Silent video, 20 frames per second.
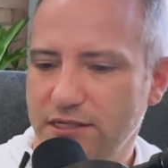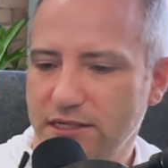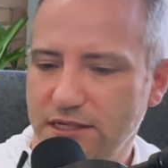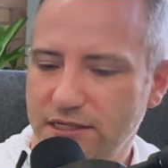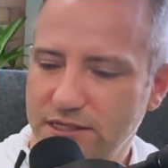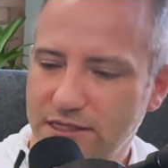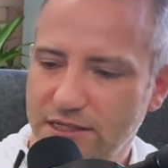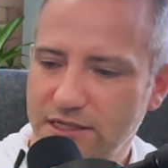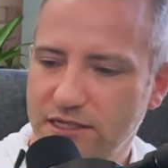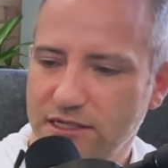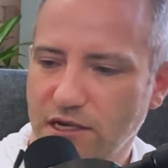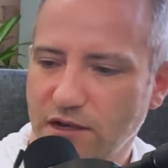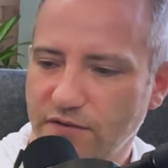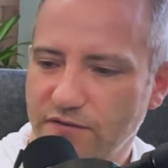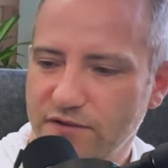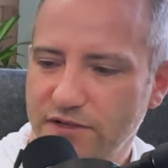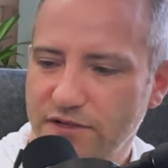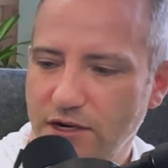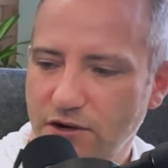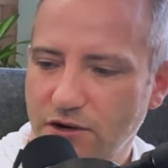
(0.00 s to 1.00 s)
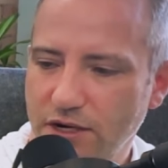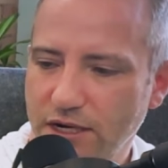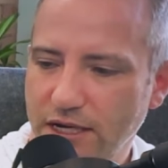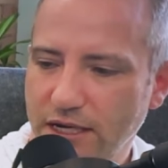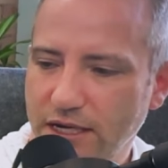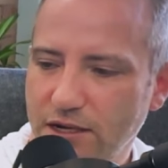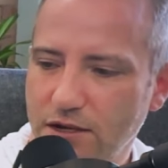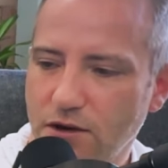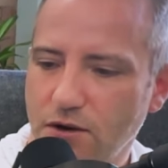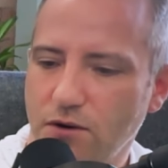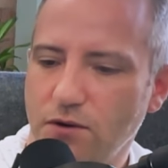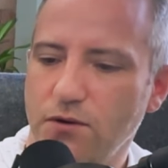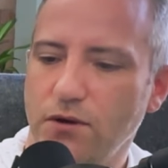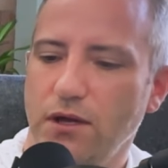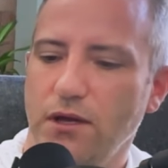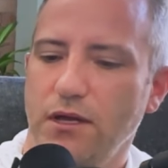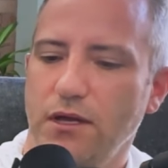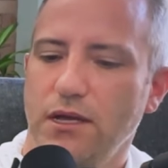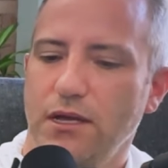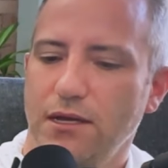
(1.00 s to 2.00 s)
It's the self-centered ego
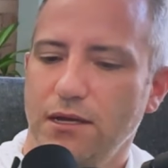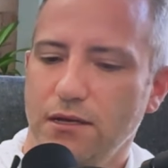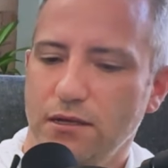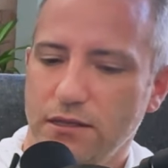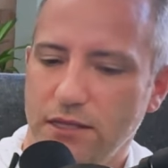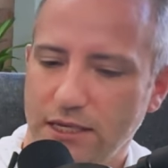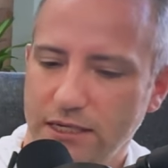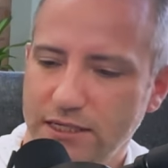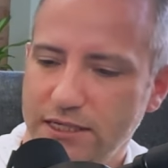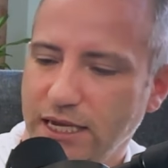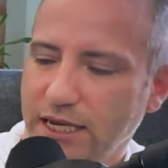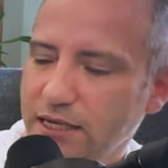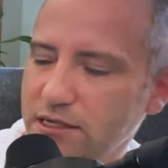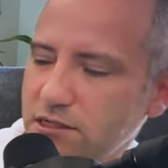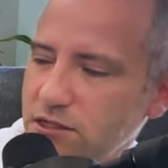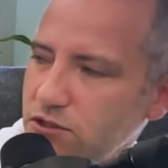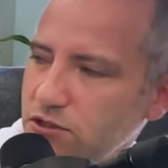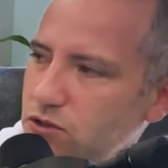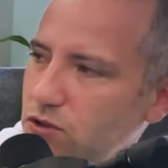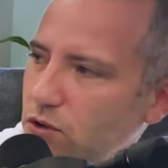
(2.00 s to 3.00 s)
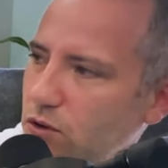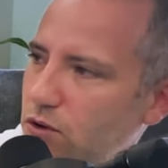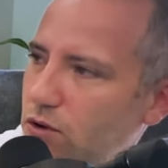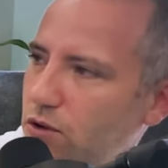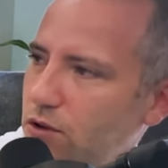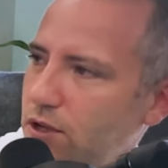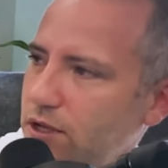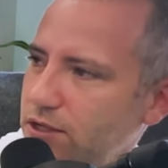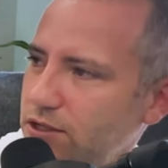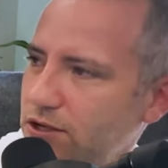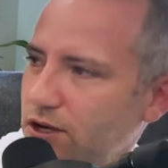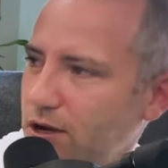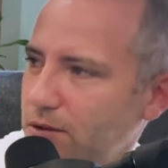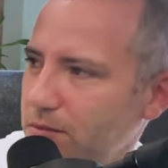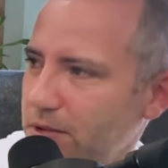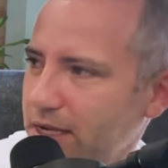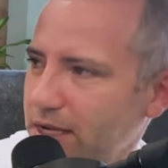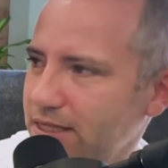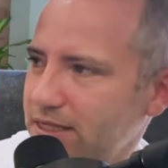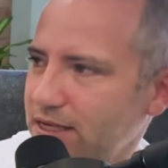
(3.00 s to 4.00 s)
that takes control and
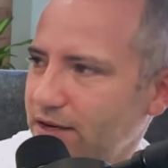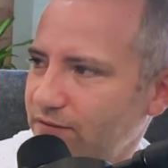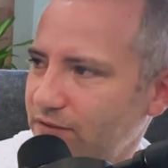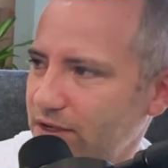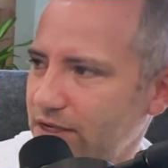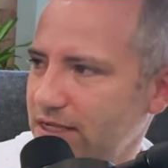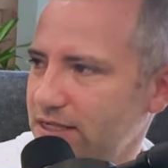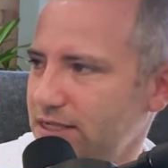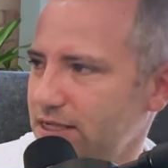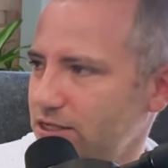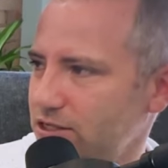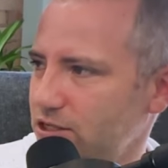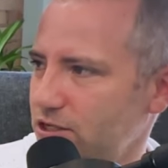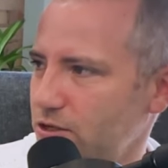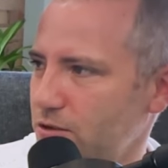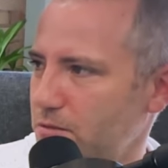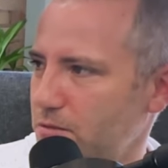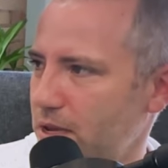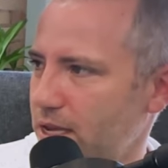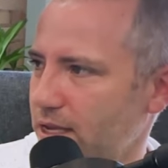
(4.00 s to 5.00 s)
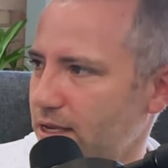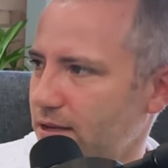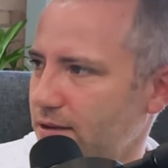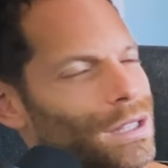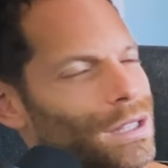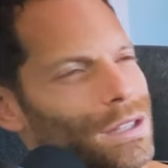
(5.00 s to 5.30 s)
dominates every decision you make.